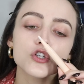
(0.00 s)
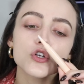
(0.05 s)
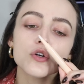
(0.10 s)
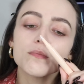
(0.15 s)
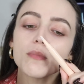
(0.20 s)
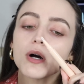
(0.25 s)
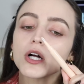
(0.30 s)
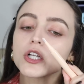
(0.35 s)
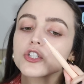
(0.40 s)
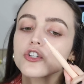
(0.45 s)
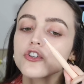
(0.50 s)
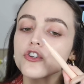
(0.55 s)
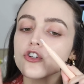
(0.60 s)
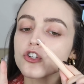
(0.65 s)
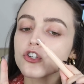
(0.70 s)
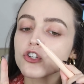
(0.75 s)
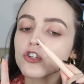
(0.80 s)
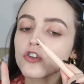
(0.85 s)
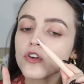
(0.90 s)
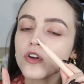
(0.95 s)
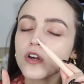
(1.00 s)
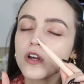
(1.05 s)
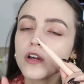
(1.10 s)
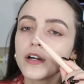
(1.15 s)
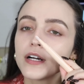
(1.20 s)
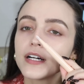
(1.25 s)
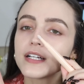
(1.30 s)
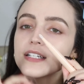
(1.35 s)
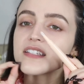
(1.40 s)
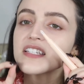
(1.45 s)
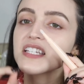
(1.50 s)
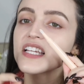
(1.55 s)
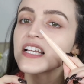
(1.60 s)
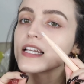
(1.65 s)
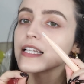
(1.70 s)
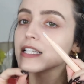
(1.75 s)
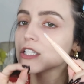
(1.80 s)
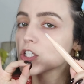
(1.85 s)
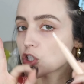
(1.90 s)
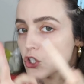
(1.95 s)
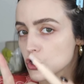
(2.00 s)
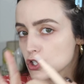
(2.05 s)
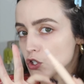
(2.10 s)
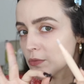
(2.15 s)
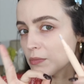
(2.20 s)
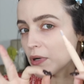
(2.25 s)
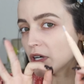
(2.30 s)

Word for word: too much until it's too